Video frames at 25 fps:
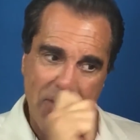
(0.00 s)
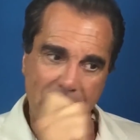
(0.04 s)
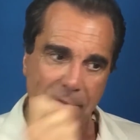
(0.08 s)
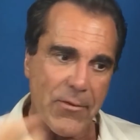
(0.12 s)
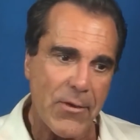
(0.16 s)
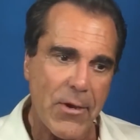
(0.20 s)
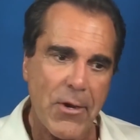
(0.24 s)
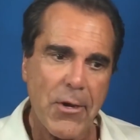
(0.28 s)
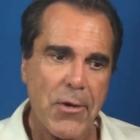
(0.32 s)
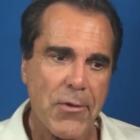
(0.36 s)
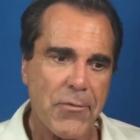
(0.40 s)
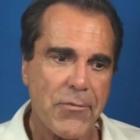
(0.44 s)

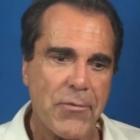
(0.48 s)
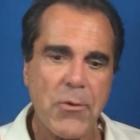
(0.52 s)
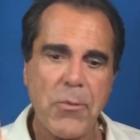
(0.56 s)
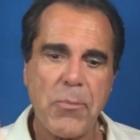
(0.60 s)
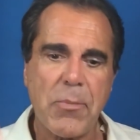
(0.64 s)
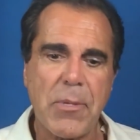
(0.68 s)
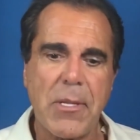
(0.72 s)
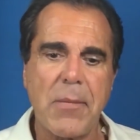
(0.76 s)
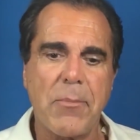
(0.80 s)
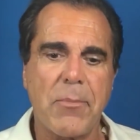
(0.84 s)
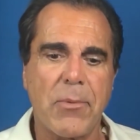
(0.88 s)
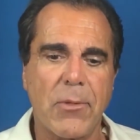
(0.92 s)
Very
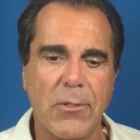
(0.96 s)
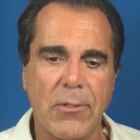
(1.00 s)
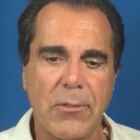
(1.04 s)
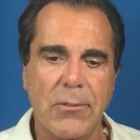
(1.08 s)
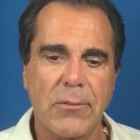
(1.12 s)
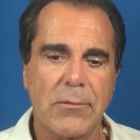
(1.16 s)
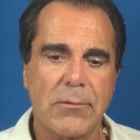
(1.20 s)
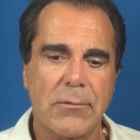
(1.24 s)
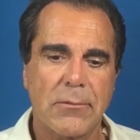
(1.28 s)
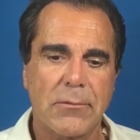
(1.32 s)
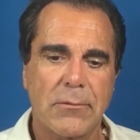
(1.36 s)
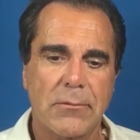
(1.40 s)
few
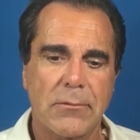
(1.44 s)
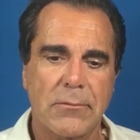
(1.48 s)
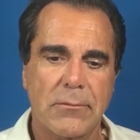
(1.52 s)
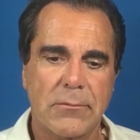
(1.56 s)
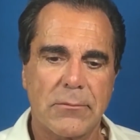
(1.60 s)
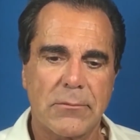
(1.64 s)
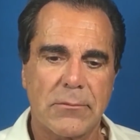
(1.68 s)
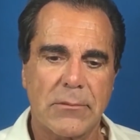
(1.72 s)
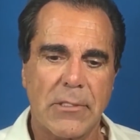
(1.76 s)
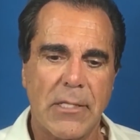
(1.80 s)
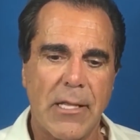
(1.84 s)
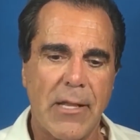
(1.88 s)
people
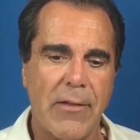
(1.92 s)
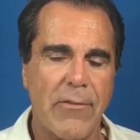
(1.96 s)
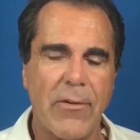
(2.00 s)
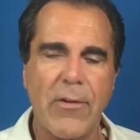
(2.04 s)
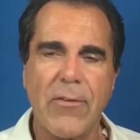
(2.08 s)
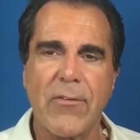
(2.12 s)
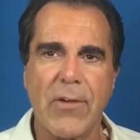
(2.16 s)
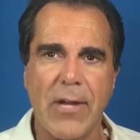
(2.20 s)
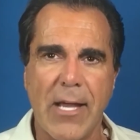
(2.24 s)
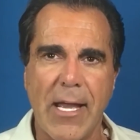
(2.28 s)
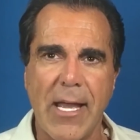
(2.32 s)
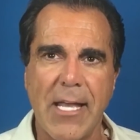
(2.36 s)
have
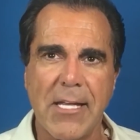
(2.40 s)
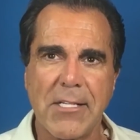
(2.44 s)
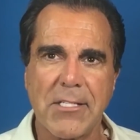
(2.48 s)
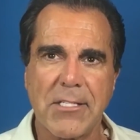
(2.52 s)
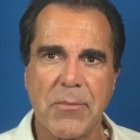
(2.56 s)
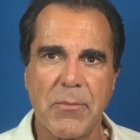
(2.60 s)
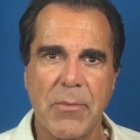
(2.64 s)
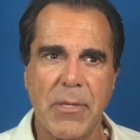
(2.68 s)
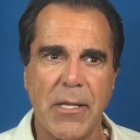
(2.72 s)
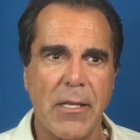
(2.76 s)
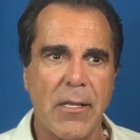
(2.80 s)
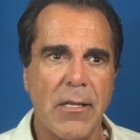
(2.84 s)
ever
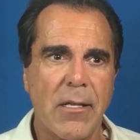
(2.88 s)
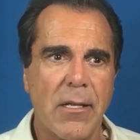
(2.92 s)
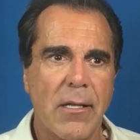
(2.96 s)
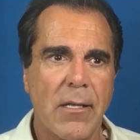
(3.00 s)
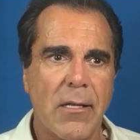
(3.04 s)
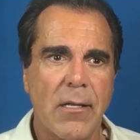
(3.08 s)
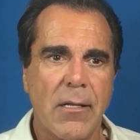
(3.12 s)
asked me,